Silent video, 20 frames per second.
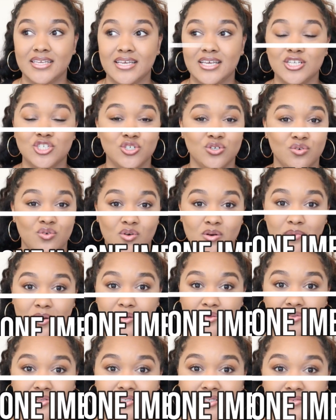is your
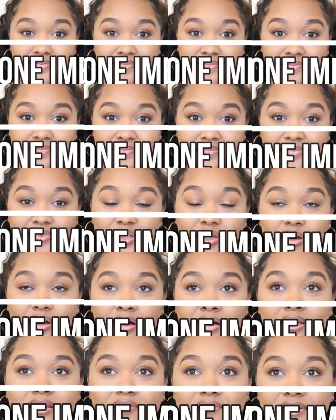hormones.
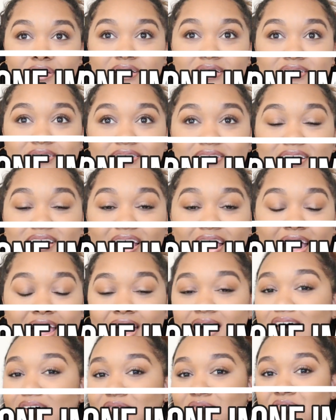All of us
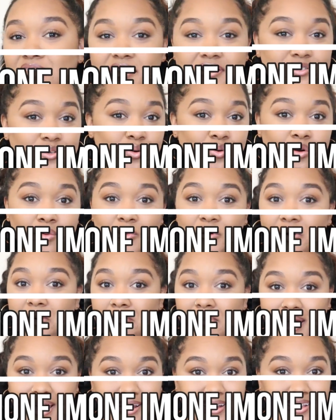have this hormone
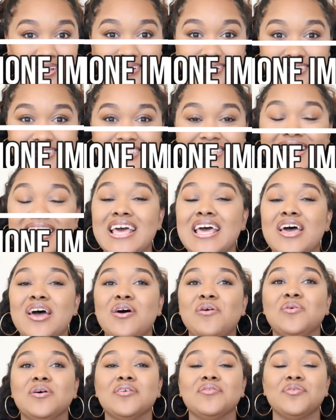imbalance
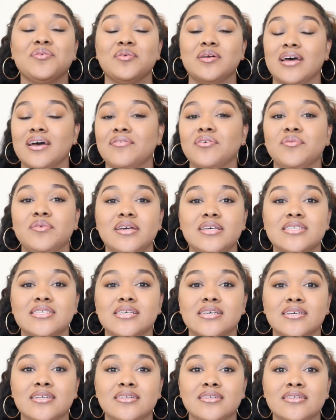where for whatever
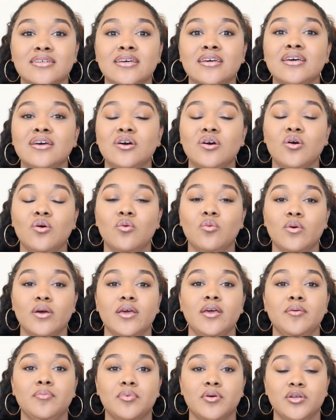reason
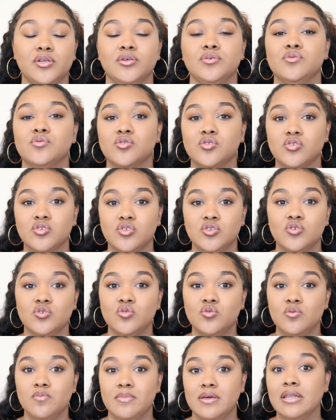we produce
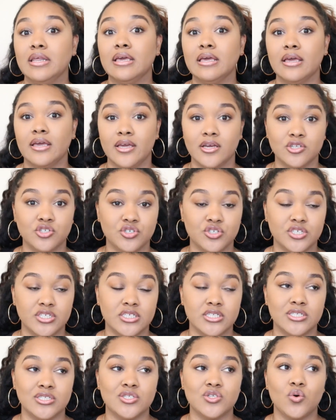too many
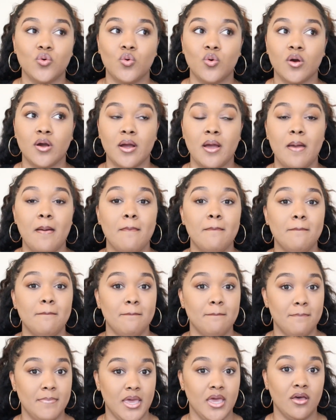androgens or
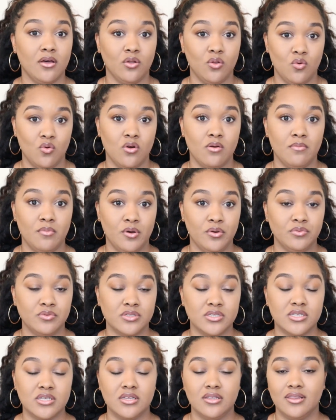male
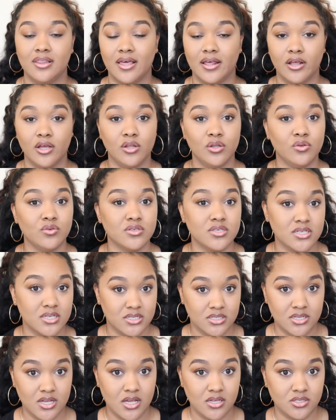hormones. That includes
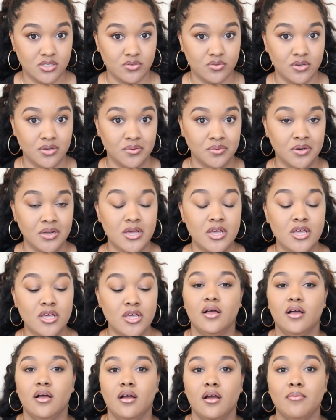testosterone.
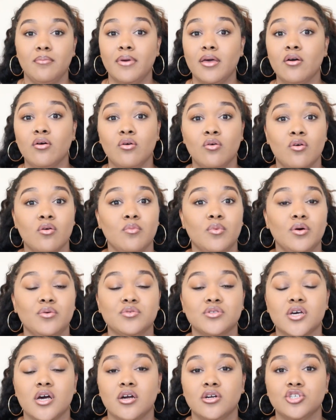Our male
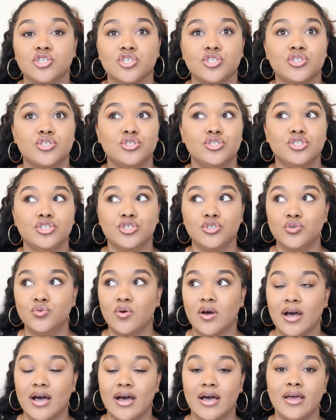hormones are just
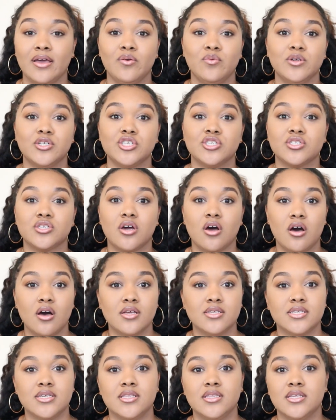too high, which is
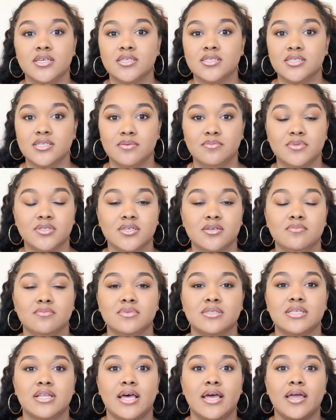causing these
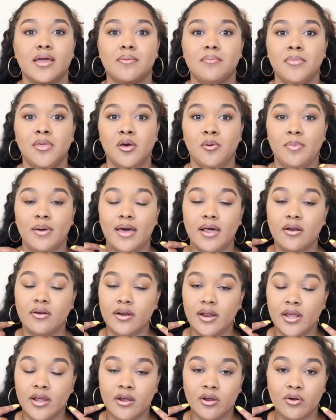symptoms like male
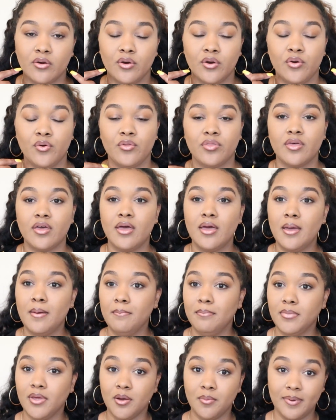pattern hair growth,
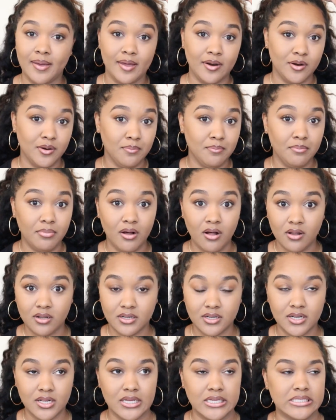male pattern
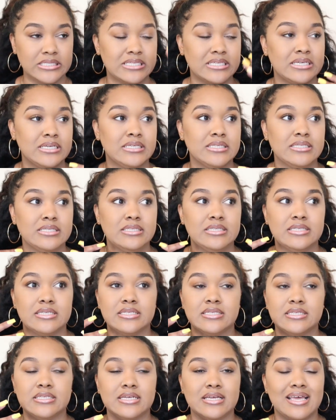baldness,
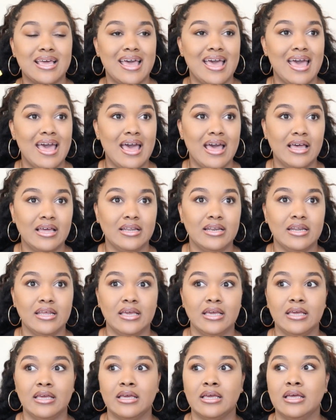cystic
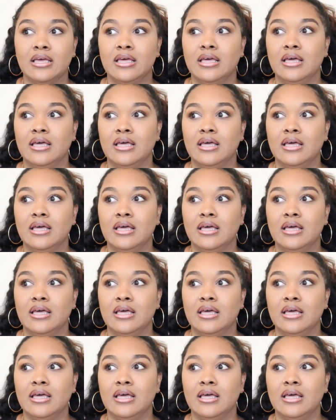acne,